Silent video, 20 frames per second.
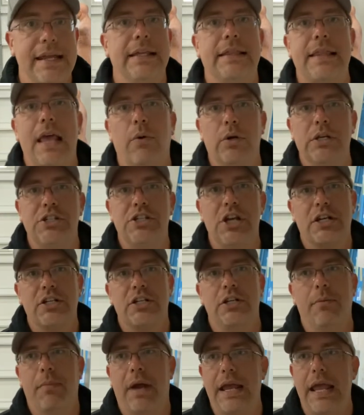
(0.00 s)
take that
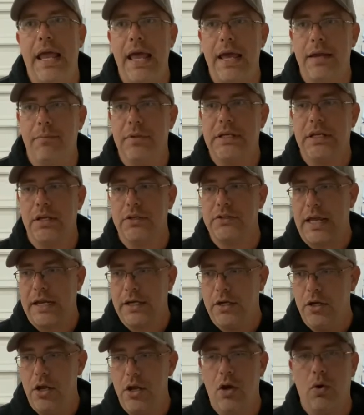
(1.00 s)
rejection in my head because I
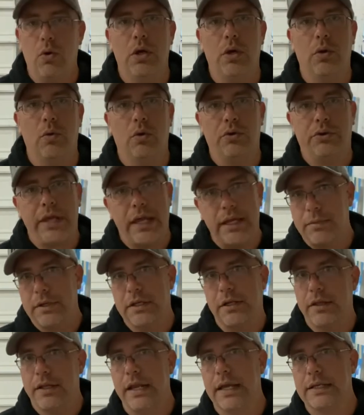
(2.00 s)
know it will take me
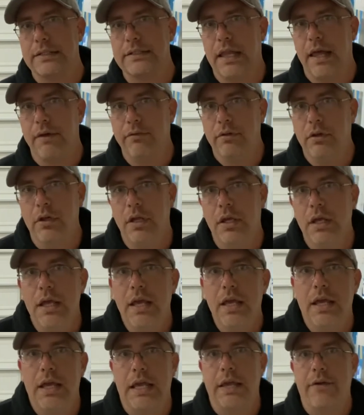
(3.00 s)
to the next level.
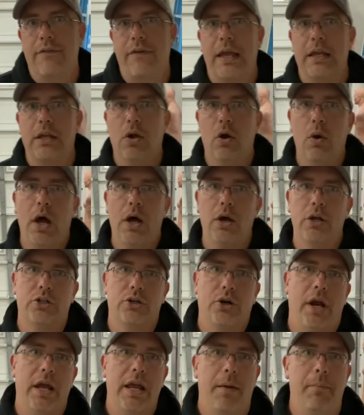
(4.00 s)
If I go out and
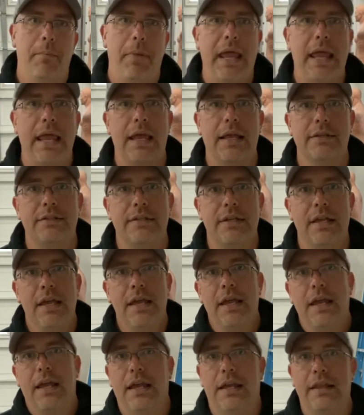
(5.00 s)
try on pants
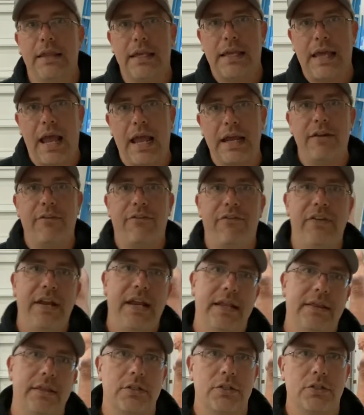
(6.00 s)
and they kind of fit
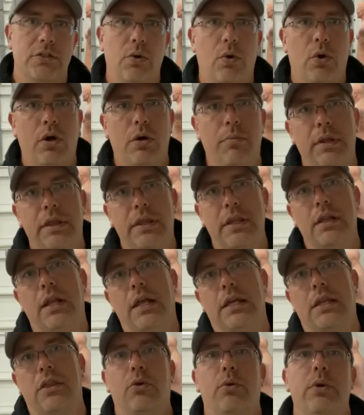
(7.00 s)
at the store, but then
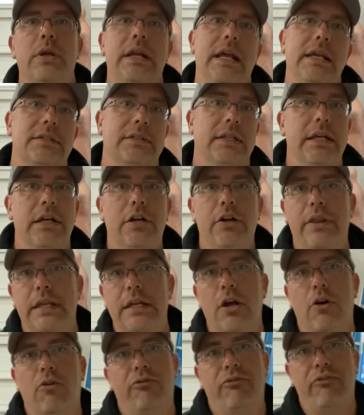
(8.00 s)
like 3 days later they
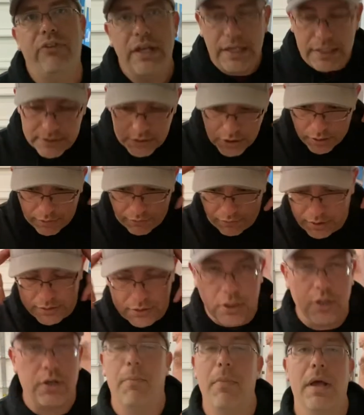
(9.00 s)
don't fit, it's
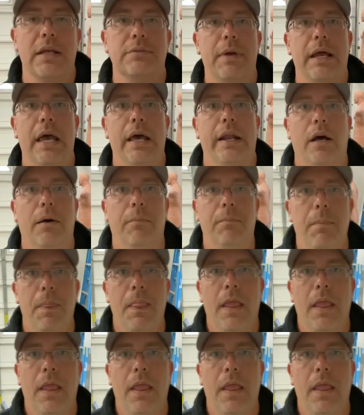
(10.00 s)
gonna mess my head up.